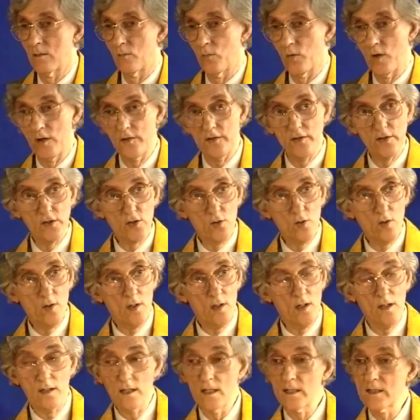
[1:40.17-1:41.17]
Whether
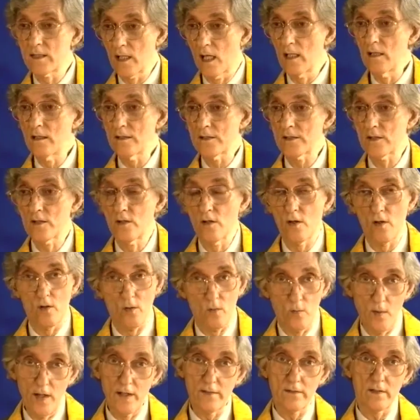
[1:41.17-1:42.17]
you're an adult or
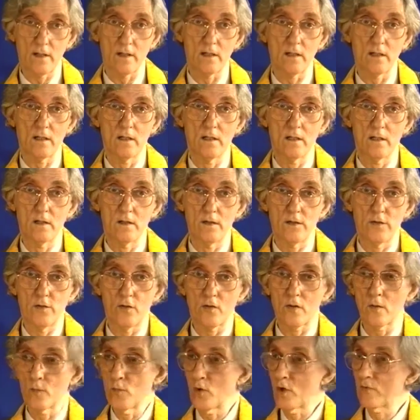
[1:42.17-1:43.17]
whether
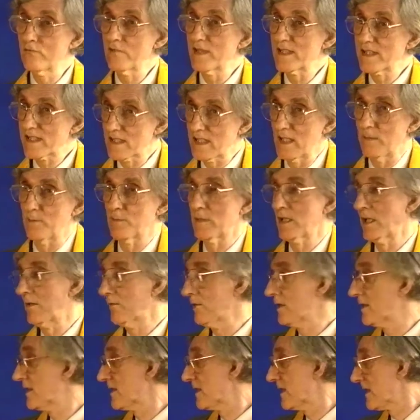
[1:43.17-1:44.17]
you're a more
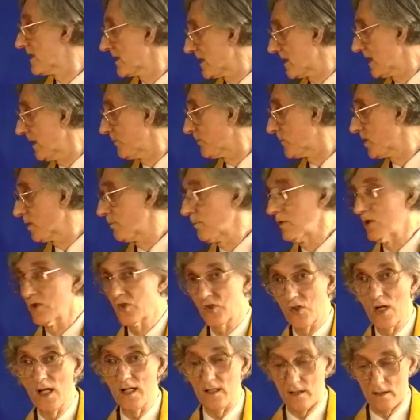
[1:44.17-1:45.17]
receptive and susceptible
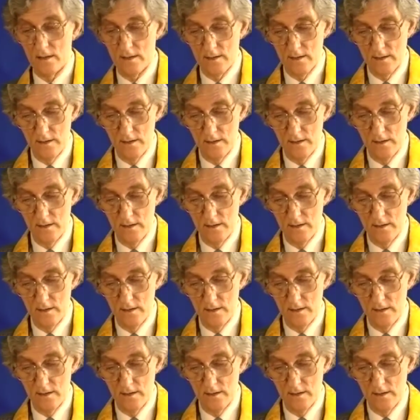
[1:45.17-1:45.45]
child.